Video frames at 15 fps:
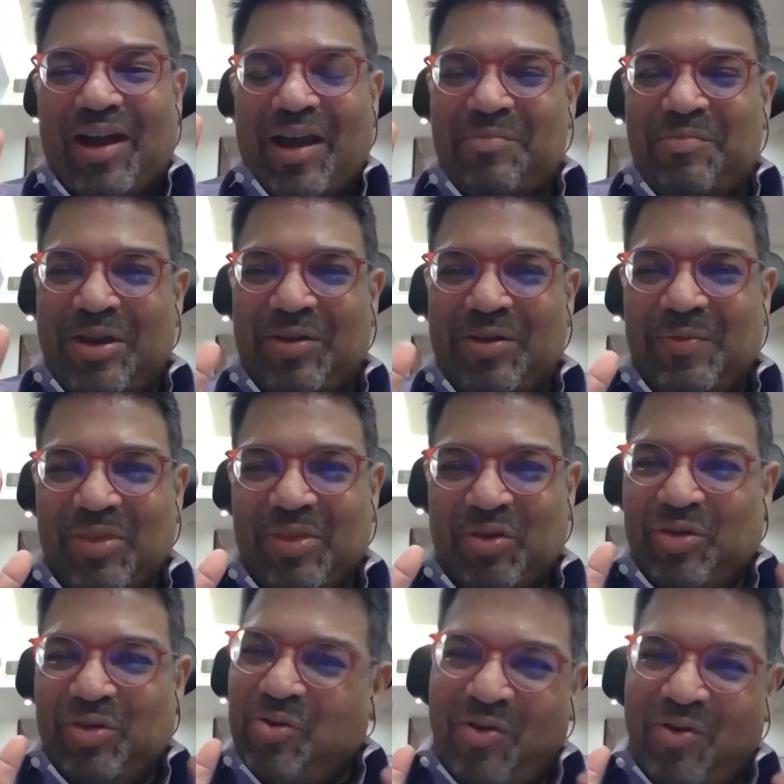I mean, so
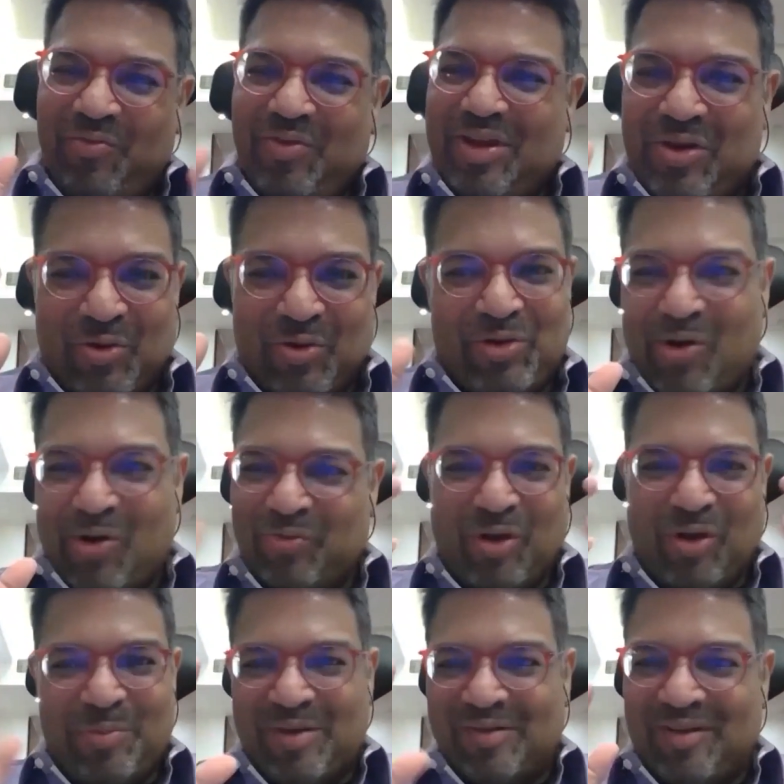you have eaten your own dog food.
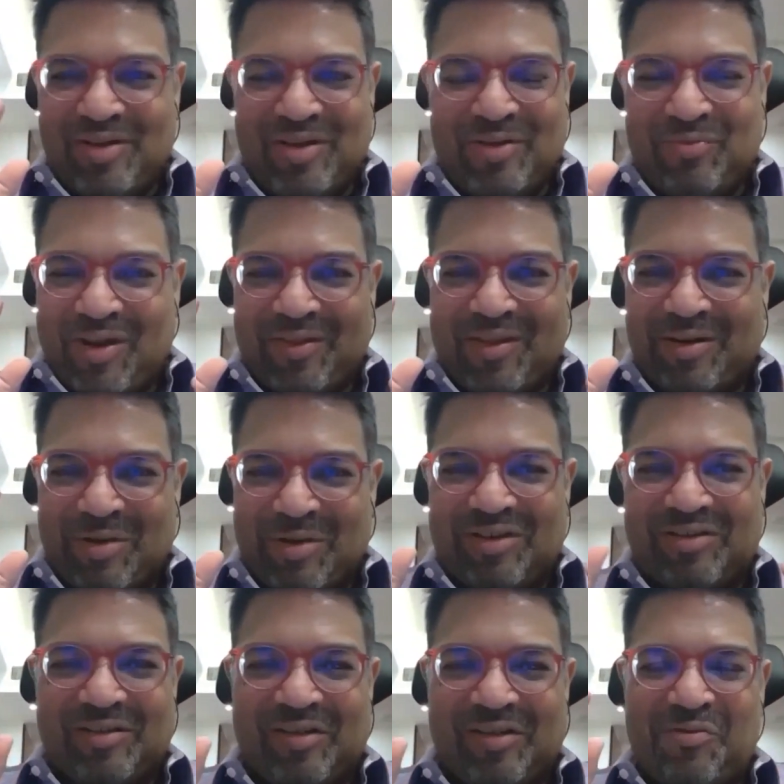Obviously, you've done that
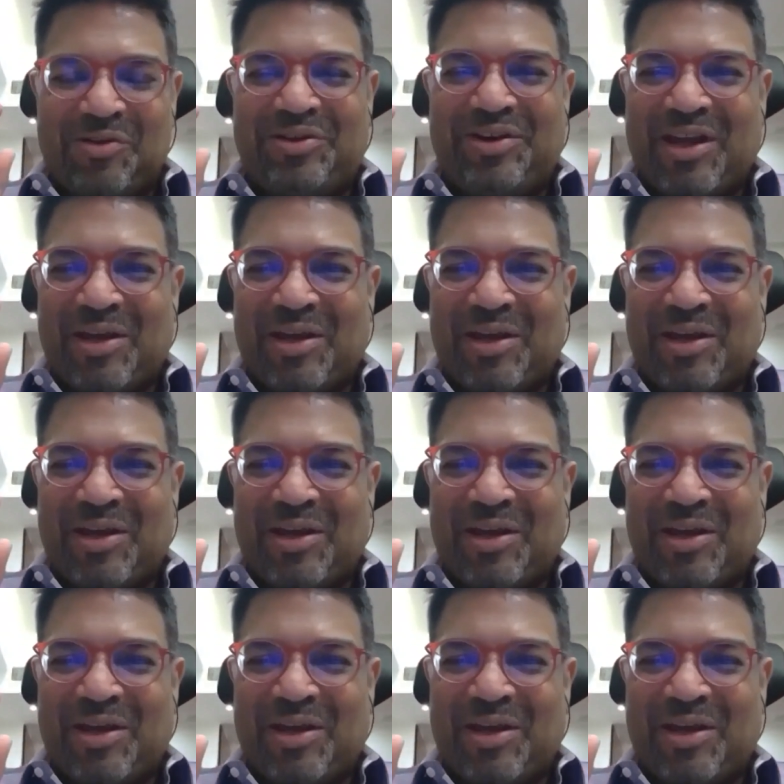several times.